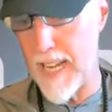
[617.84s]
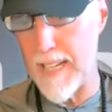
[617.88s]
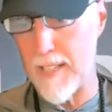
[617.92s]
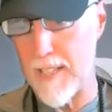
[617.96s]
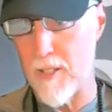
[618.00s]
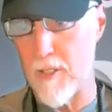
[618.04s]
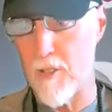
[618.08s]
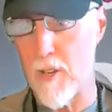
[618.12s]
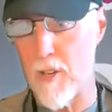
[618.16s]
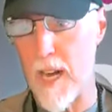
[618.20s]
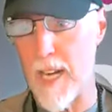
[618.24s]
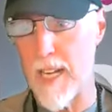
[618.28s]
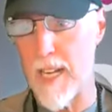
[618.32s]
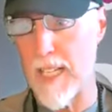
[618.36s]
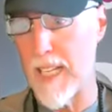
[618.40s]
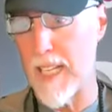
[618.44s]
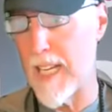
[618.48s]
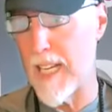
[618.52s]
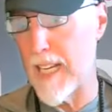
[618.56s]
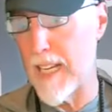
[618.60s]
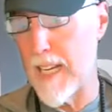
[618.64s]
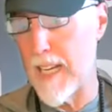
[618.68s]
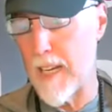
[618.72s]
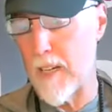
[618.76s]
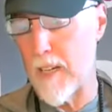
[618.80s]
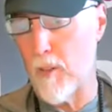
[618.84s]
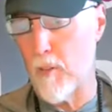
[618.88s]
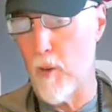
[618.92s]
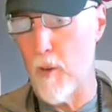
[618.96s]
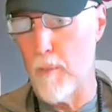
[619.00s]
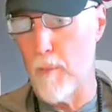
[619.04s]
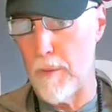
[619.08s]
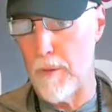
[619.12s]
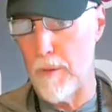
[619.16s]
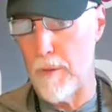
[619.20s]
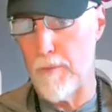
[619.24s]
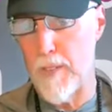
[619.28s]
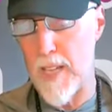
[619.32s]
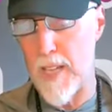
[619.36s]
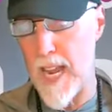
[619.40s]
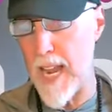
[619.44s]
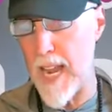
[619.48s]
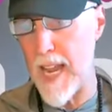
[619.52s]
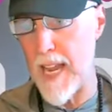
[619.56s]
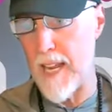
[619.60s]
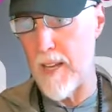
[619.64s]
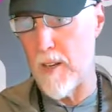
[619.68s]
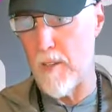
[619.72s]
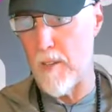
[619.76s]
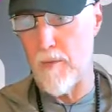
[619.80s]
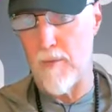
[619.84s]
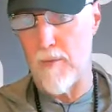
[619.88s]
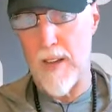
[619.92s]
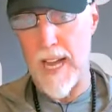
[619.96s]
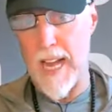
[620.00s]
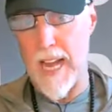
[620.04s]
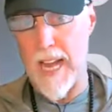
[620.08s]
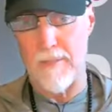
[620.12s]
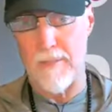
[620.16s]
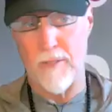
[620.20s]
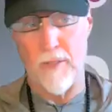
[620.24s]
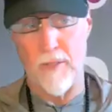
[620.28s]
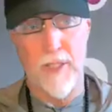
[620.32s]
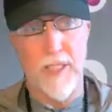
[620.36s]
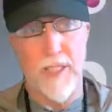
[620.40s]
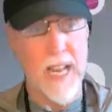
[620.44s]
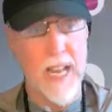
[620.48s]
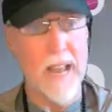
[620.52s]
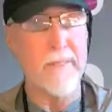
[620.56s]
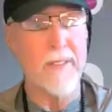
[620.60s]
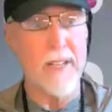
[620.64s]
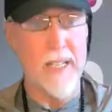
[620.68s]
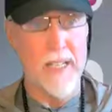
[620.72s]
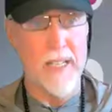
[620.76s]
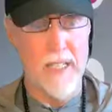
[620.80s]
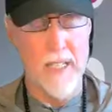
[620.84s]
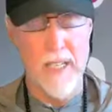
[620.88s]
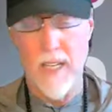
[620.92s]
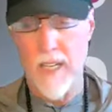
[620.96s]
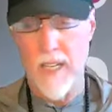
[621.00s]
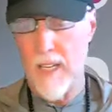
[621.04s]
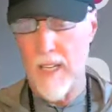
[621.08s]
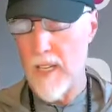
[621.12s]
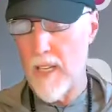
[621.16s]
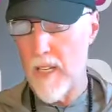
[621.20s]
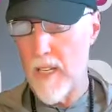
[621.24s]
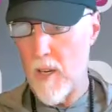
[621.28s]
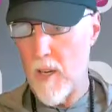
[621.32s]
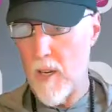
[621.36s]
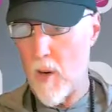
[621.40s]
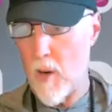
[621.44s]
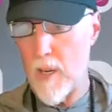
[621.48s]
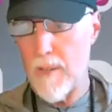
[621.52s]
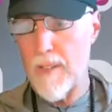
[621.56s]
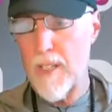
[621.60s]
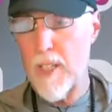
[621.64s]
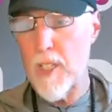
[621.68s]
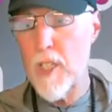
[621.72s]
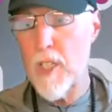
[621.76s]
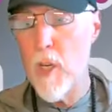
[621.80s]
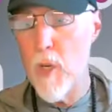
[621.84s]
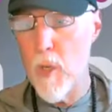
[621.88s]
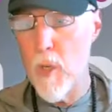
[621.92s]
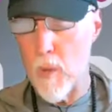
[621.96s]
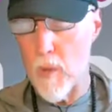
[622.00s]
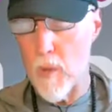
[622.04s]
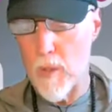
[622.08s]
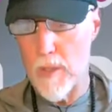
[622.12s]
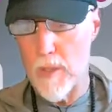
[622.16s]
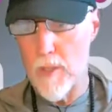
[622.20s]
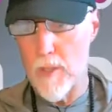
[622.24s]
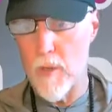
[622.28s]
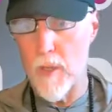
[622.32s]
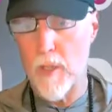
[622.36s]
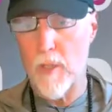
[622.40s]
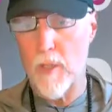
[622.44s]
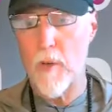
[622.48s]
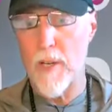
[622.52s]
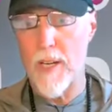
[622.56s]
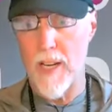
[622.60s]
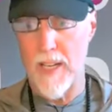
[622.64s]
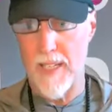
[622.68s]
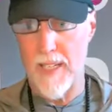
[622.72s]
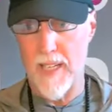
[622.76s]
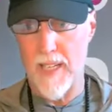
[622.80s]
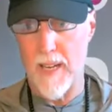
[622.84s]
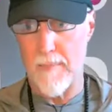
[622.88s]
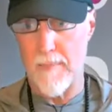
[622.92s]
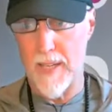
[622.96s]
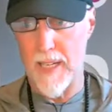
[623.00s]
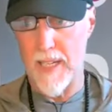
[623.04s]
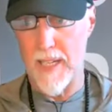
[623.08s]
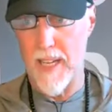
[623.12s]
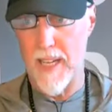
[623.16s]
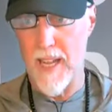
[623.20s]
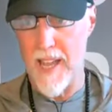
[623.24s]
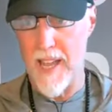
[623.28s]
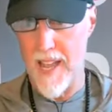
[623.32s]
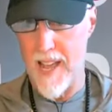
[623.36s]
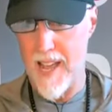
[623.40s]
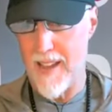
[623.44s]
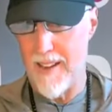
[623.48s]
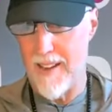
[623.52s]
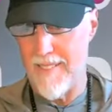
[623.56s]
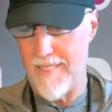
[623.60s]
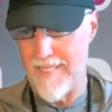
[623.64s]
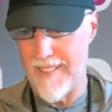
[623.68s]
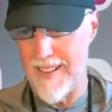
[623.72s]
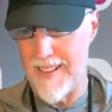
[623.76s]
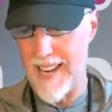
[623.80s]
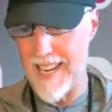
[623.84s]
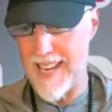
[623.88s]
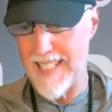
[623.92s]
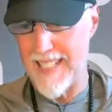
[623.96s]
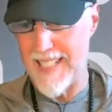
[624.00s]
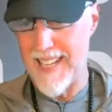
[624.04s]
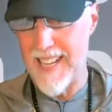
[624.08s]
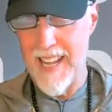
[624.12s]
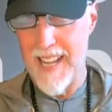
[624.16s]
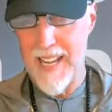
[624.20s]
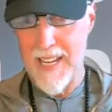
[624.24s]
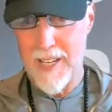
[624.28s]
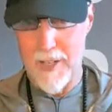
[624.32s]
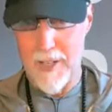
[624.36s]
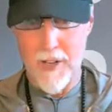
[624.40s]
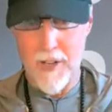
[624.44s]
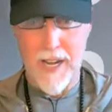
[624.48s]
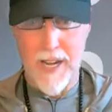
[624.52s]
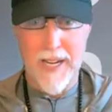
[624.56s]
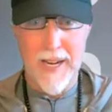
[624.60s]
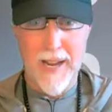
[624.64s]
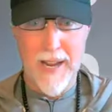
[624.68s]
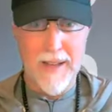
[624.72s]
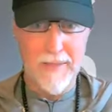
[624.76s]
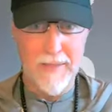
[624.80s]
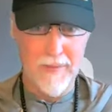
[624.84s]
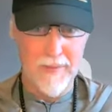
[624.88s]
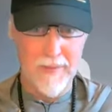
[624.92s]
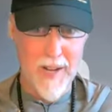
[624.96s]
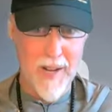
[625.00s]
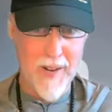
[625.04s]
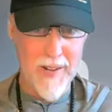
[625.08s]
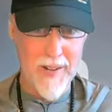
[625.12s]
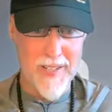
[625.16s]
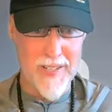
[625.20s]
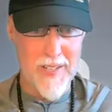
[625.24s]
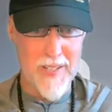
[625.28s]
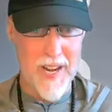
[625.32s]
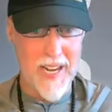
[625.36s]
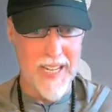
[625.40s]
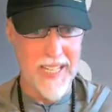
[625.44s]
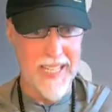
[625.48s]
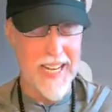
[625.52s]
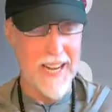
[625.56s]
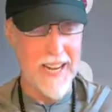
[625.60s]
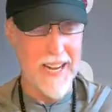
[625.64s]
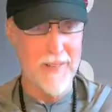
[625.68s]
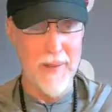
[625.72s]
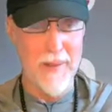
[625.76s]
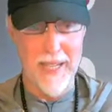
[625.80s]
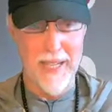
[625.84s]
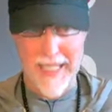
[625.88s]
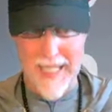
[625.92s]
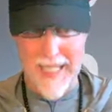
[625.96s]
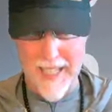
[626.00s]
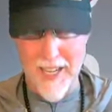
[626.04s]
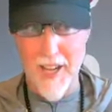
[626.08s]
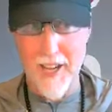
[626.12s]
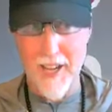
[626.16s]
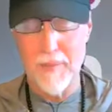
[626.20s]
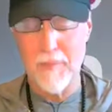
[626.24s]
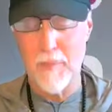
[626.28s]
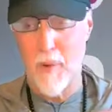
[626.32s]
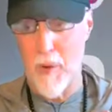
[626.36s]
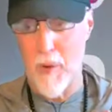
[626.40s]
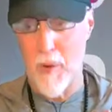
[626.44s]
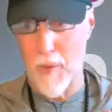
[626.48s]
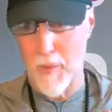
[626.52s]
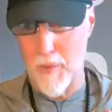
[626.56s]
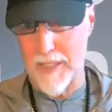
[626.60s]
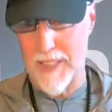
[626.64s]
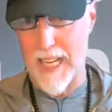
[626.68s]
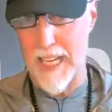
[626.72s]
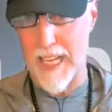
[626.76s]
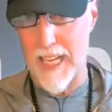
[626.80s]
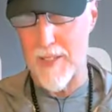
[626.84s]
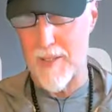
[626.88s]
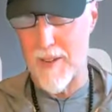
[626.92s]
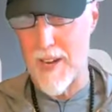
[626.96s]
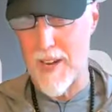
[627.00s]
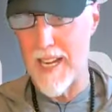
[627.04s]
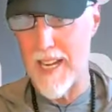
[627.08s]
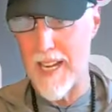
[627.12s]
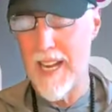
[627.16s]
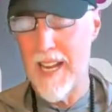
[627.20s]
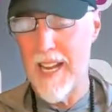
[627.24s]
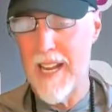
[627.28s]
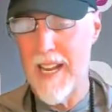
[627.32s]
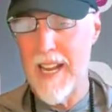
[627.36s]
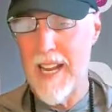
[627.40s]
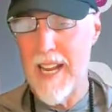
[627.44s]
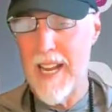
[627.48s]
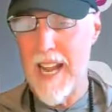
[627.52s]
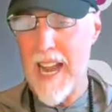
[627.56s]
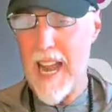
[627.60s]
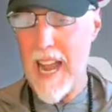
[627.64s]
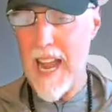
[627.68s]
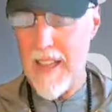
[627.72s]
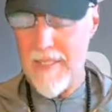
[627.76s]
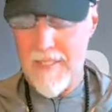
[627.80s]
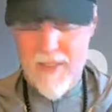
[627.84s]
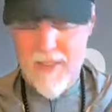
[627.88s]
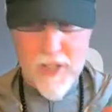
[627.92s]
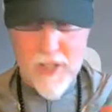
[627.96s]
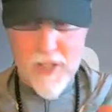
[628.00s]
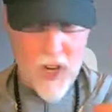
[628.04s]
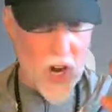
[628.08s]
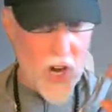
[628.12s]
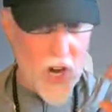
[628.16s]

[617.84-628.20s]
and you're trying to get a group of 10 or 5 or 7 or even 2 to agree on something, right? You're trying to have a vote, you're trying to get everybody get on board with this, right? And there's